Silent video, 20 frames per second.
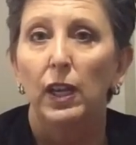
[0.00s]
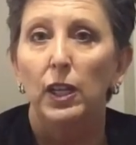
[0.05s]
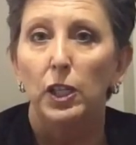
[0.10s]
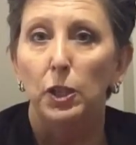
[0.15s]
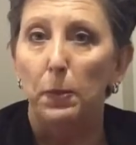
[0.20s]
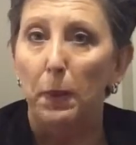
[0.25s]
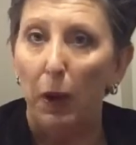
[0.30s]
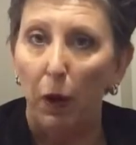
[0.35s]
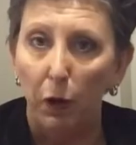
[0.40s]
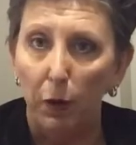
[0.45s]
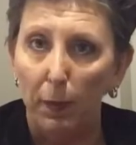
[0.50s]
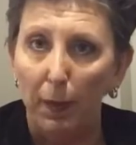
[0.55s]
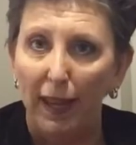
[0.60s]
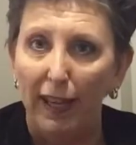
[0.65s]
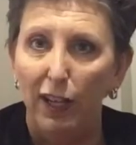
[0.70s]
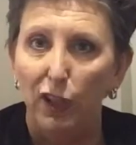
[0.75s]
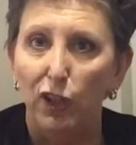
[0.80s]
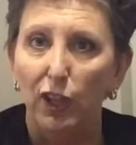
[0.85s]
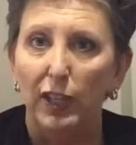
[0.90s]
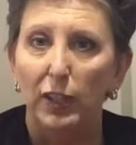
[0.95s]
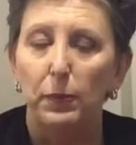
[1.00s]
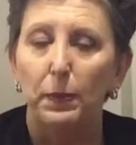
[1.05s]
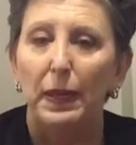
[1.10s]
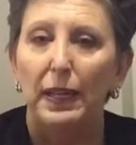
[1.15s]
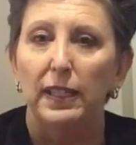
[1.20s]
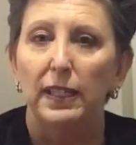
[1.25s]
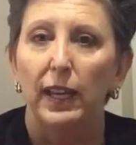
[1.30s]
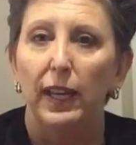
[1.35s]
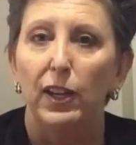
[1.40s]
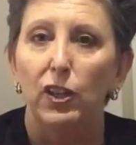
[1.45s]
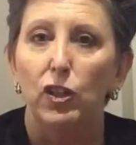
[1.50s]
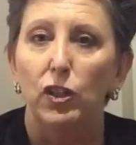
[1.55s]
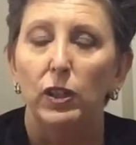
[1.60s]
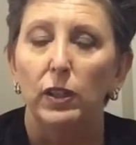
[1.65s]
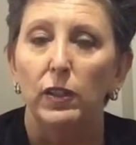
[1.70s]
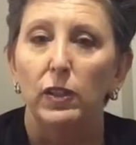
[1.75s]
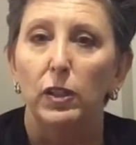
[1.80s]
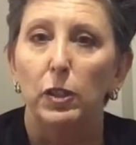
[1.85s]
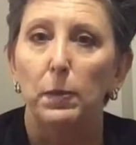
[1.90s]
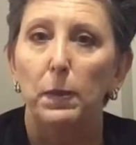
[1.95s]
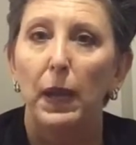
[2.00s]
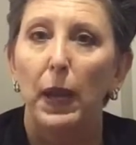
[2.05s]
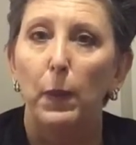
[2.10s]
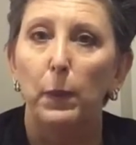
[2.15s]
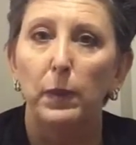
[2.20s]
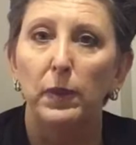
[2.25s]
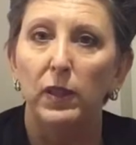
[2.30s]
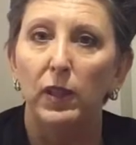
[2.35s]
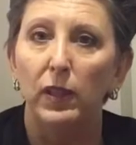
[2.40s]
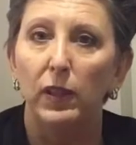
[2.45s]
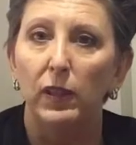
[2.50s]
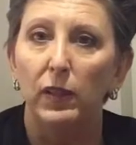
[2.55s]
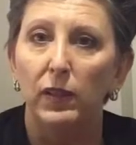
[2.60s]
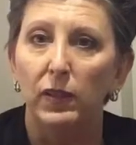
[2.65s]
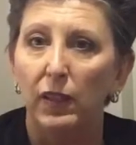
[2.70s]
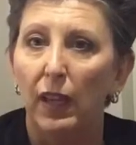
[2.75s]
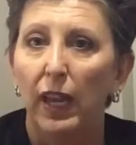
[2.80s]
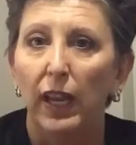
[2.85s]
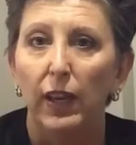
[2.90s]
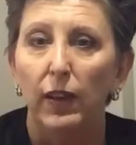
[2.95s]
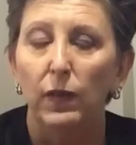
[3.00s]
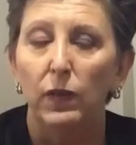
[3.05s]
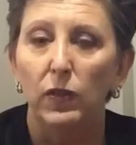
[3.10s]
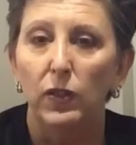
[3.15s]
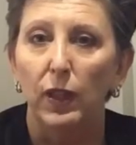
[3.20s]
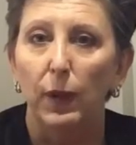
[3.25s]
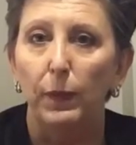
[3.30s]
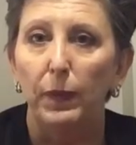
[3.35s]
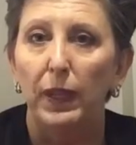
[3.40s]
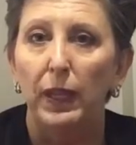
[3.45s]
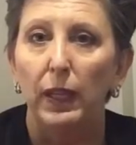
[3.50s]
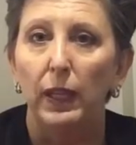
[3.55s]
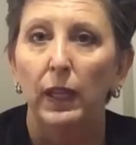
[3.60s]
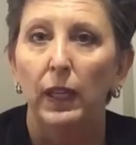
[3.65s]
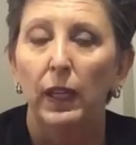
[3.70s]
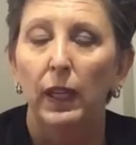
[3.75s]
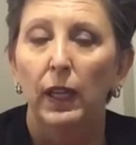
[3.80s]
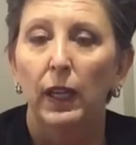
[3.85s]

to be able to manage expectations, to be able to say if something